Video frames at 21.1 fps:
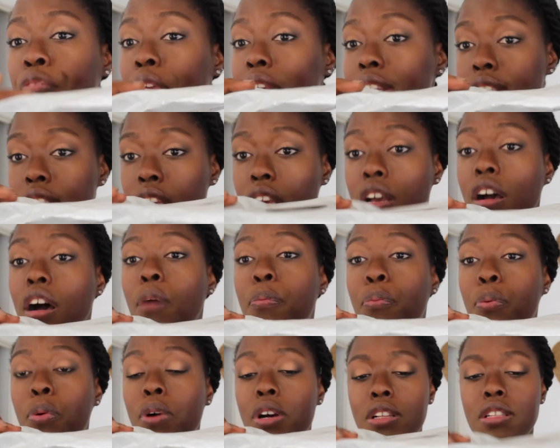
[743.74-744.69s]
facing
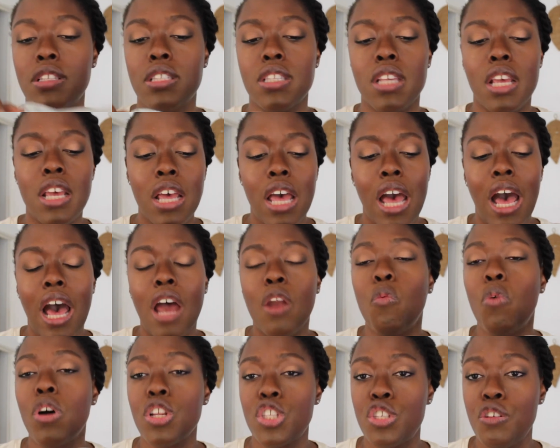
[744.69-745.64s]
upwards,
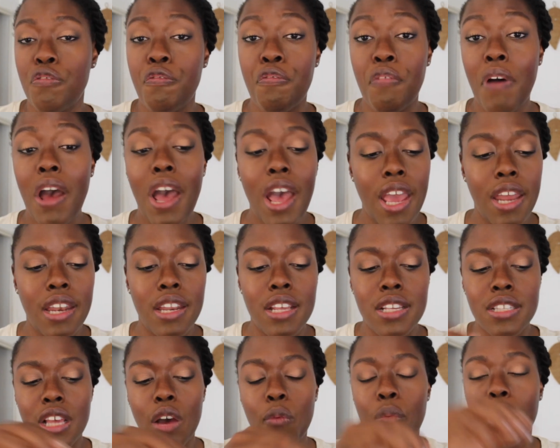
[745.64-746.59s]
and what you find
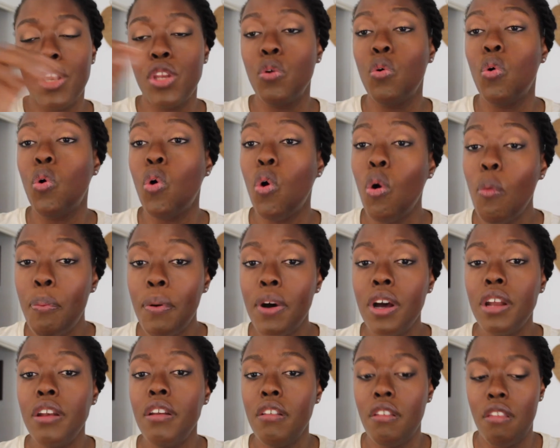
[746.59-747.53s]
is that when you
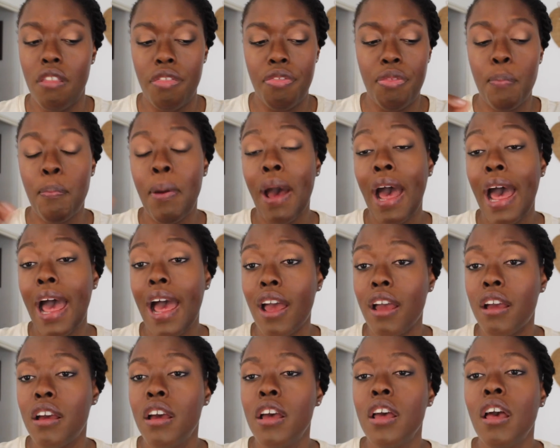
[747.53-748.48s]
open the
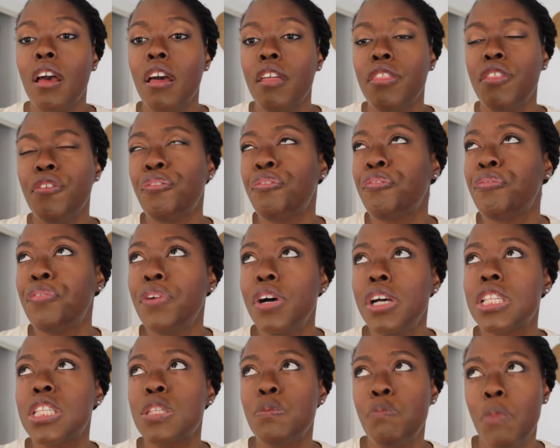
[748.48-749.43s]
pack, the
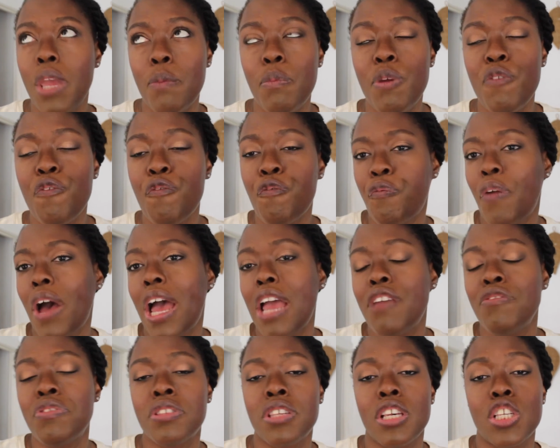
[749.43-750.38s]
first maybe
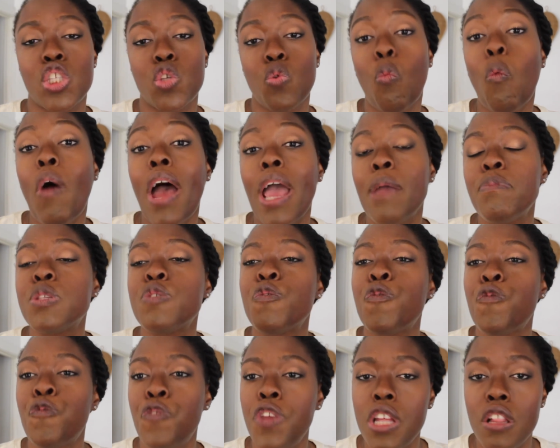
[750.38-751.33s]
5-6 wipes
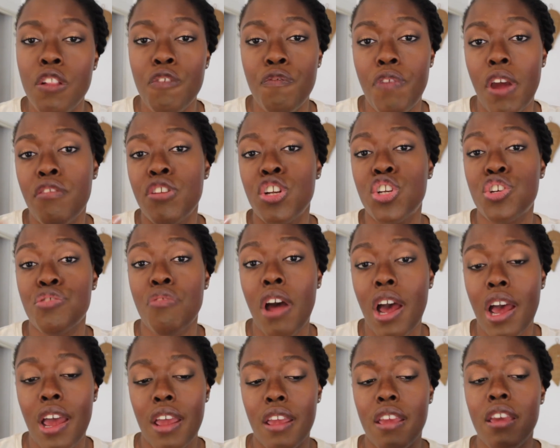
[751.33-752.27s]
feel very
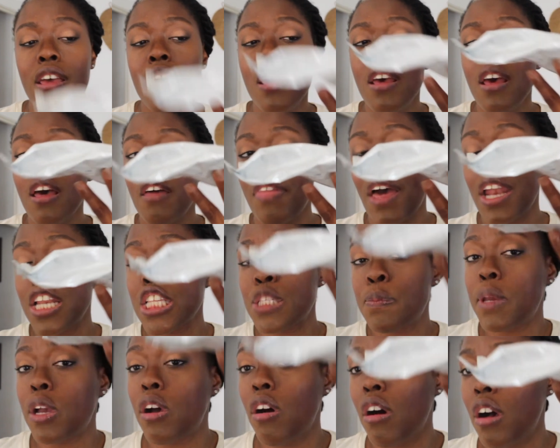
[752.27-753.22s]
dry. That is
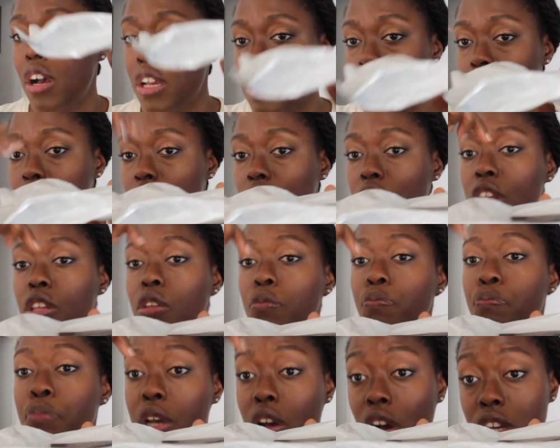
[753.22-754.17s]
because
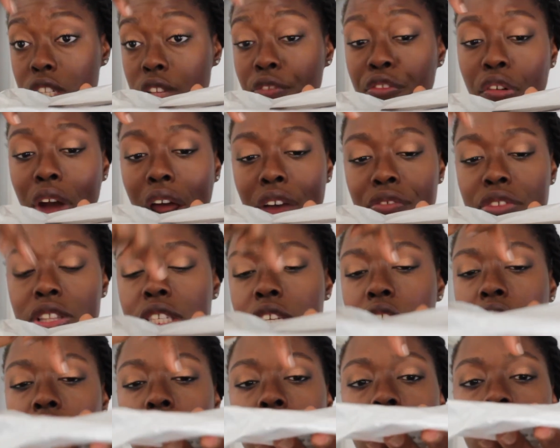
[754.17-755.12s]
of
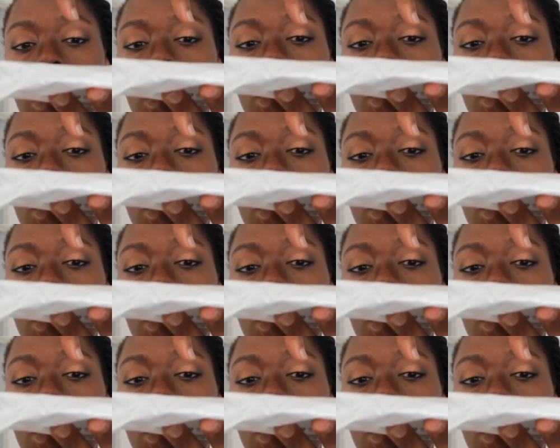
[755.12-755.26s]
gravity,